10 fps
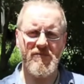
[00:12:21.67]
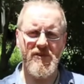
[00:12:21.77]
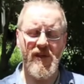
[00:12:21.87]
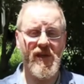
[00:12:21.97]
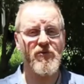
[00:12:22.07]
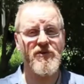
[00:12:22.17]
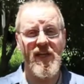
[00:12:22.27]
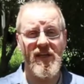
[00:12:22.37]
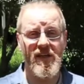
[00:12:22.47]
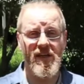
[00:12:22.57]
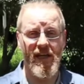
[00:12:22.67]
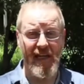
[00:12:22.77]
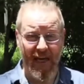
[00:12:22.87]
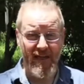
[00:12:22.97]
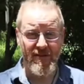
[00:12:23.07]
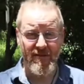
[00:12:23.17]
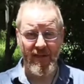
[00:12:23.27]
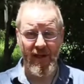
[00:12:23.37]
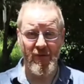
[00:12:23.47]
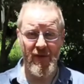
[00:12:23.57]
So they always had a case that
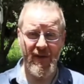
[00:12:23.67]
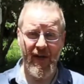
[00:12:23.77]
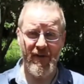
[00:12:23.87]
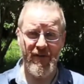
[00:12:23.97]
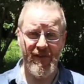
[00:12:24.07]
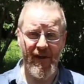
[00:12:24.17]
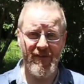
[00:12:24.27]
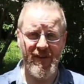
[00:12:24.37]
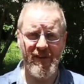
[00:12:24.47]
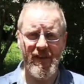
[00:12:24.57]
they were carried around in.